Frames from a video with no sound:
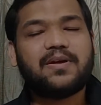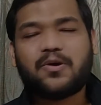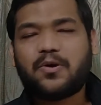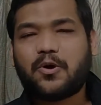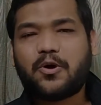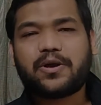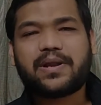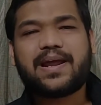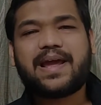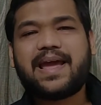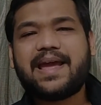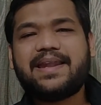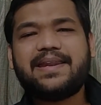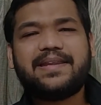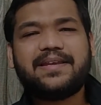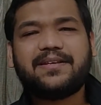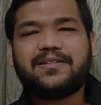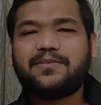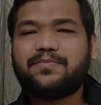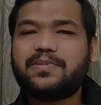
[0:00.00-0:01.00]
or
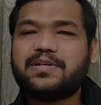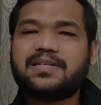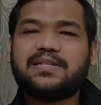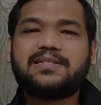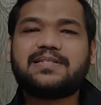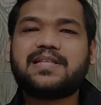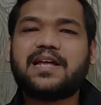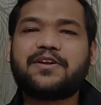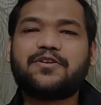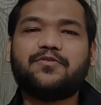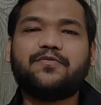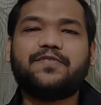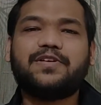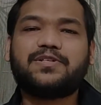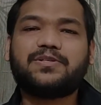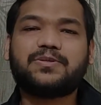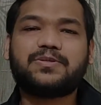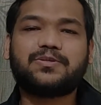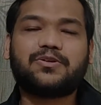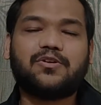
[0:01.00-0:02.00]
any other puzzles that you
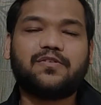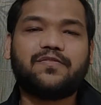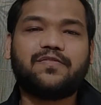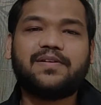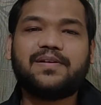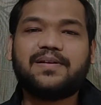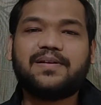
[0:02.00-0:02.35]
wish to solve.